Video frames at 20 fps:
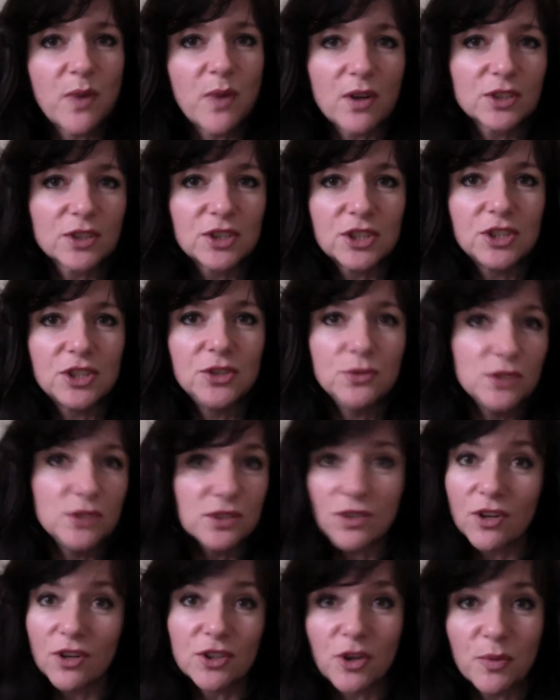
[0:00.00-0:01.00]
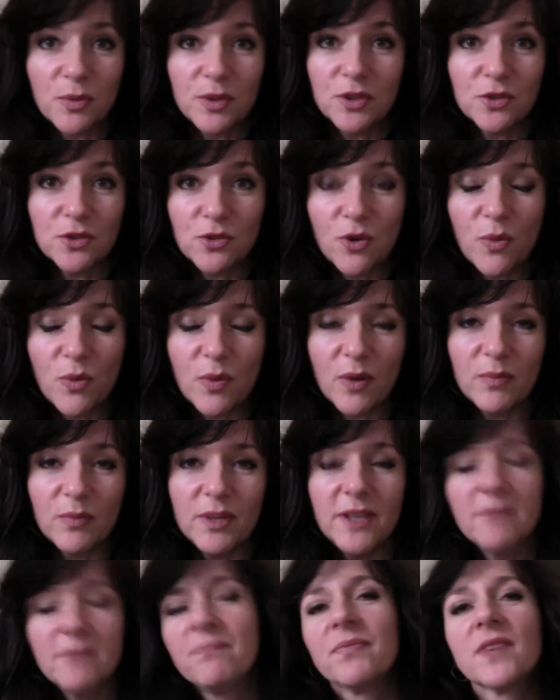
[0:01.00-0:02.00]
to you is parked skew and you can't open your
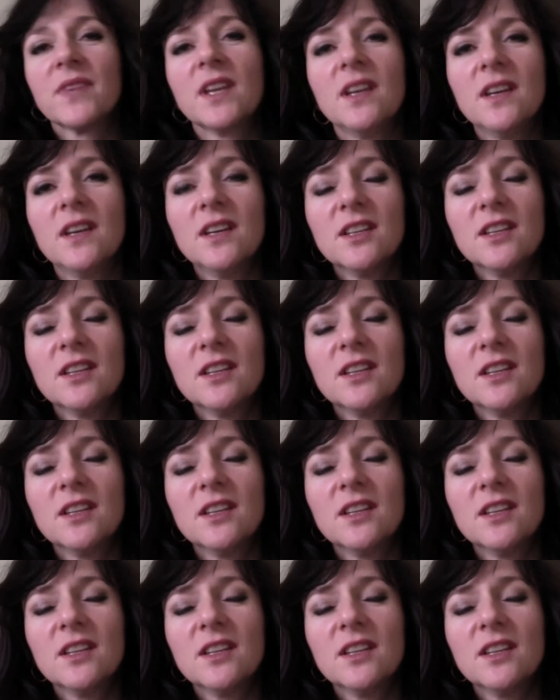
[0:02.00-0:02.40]
door properly.